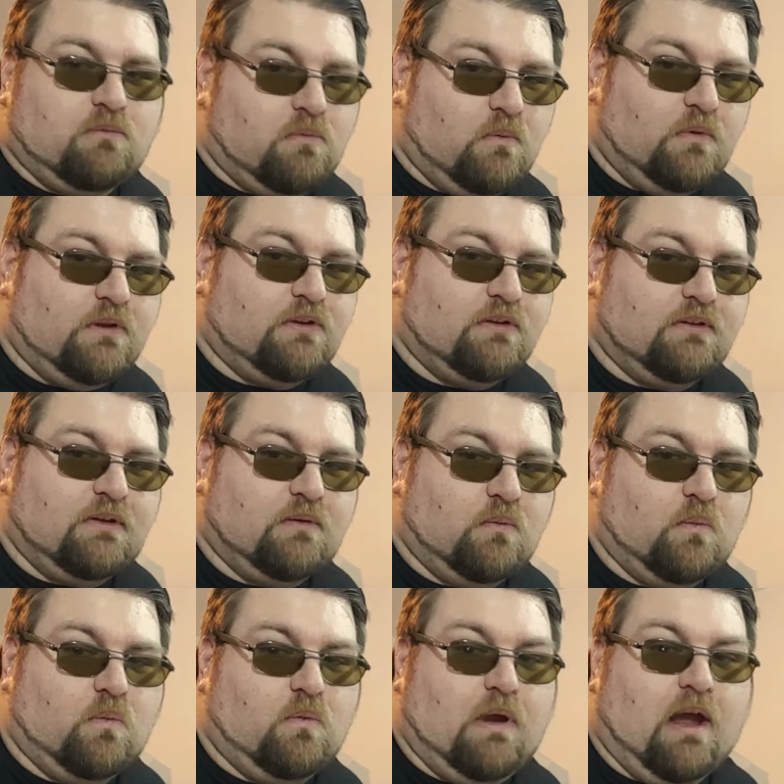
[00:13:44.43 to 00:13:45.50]
This is
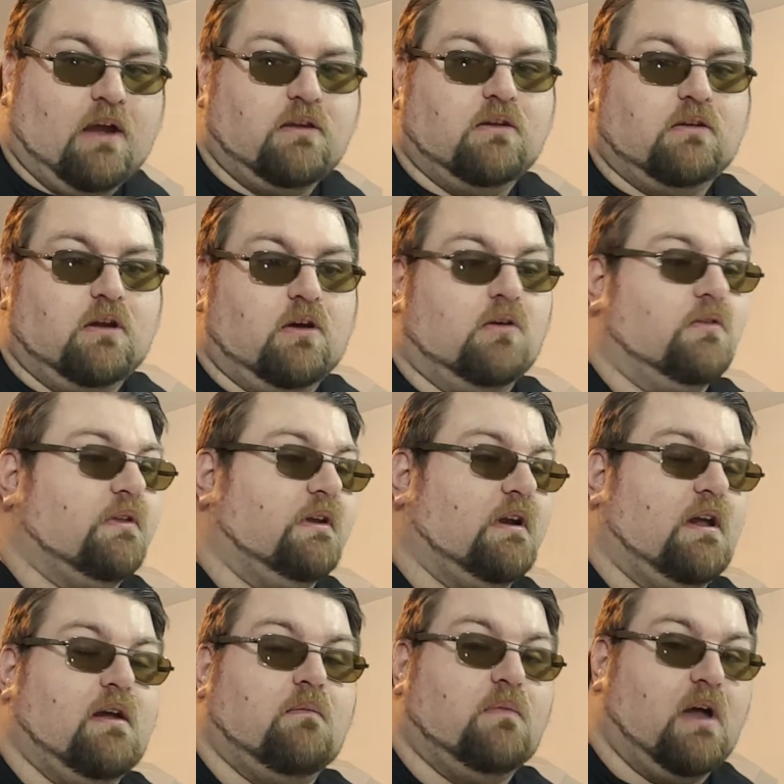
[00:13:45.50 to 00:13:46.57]
how you know that
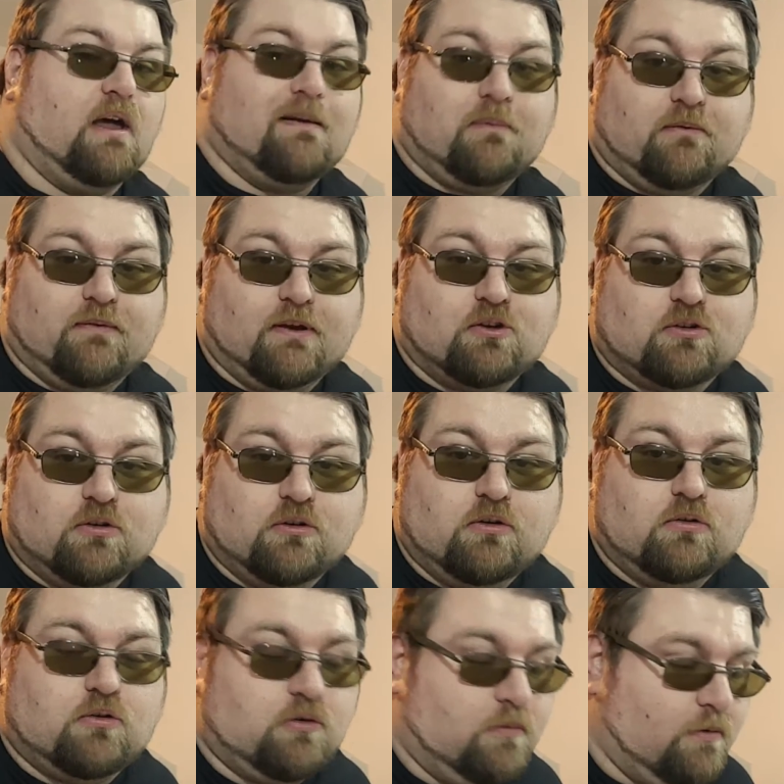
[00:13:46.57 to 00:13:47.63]
I am not a professional
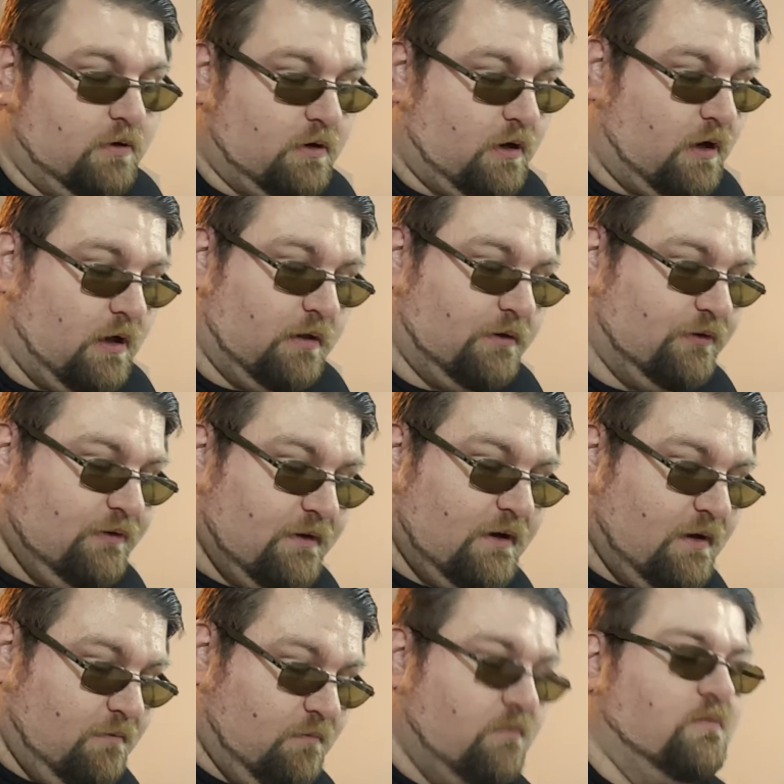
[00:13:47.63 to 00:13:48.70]
YouTuber at all, is that
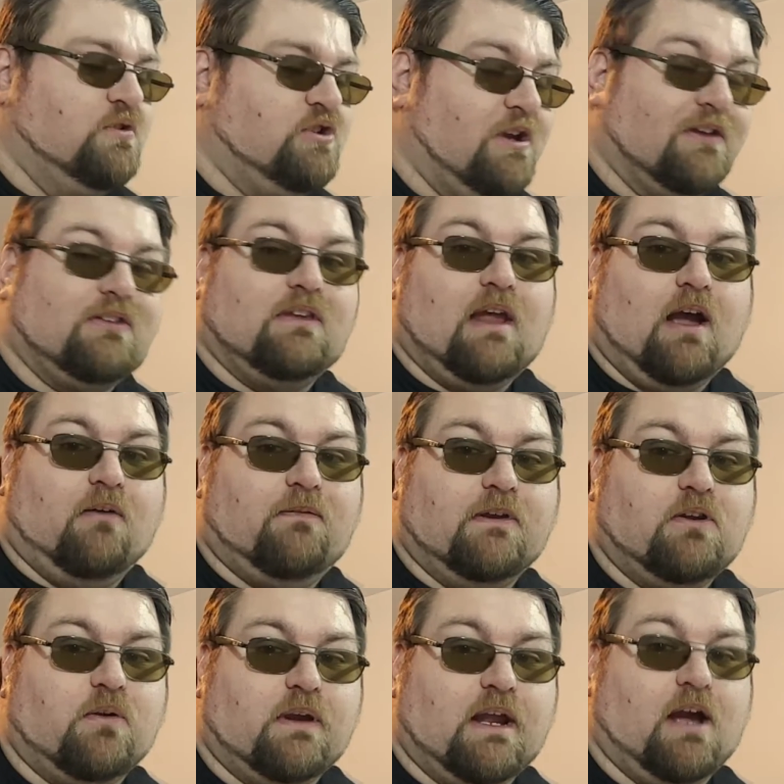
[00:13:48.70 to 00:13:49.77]
I'm just now
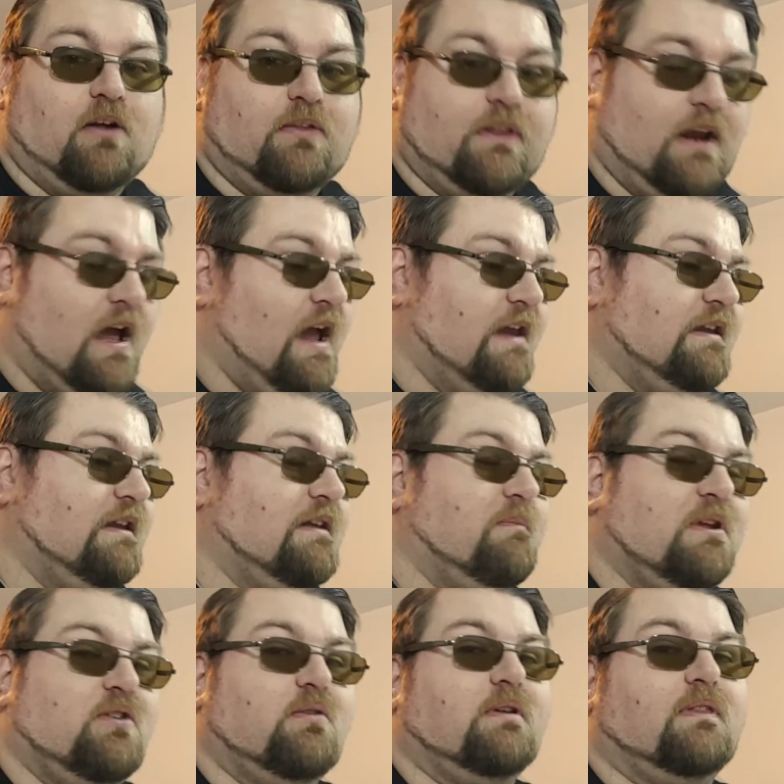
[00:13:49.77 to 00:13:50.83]
figuring out that I need to
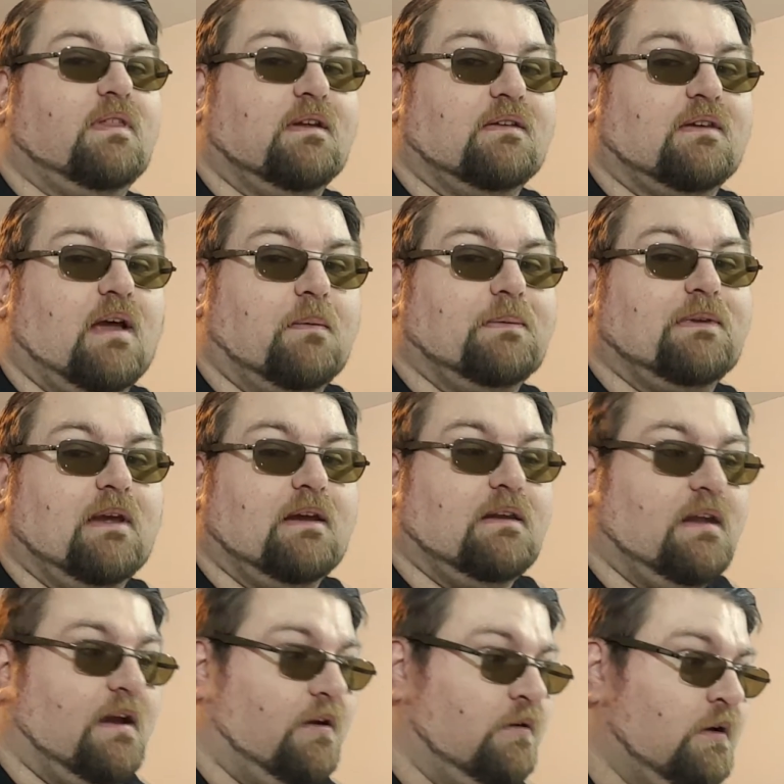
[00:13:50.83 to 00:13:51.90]
be doing things upside
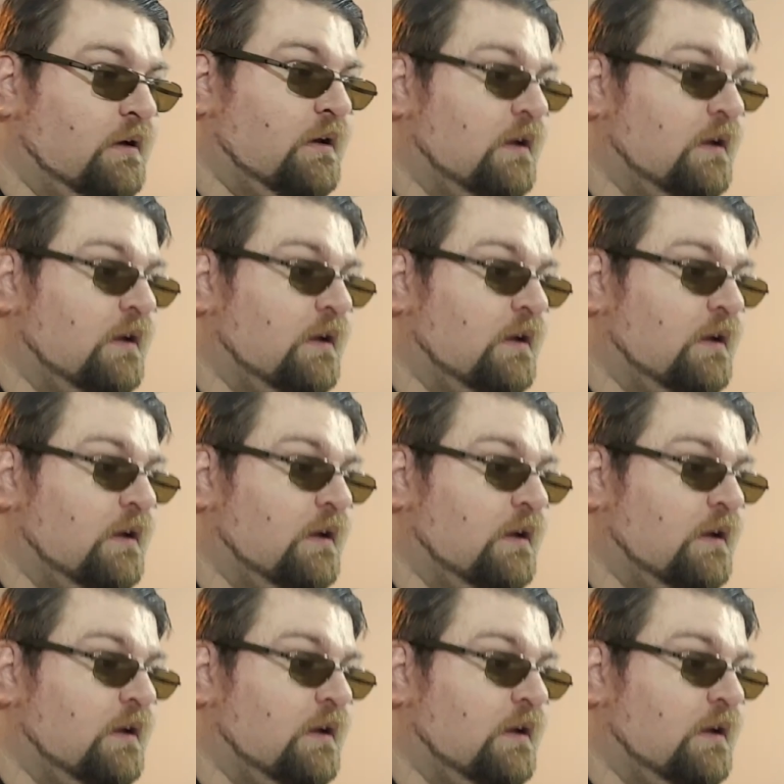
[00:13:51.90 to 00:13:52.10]
down.